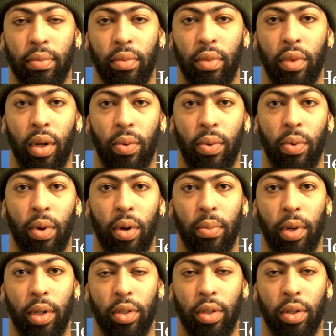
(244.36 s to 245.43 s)
We want to
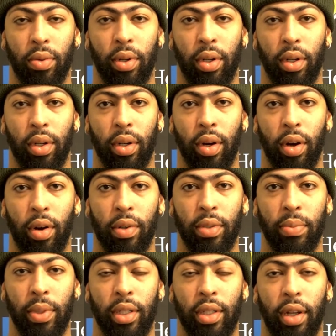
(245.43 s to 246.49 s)
make sure we always
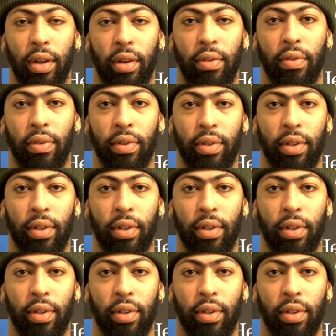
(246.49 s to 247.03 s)
be safe. So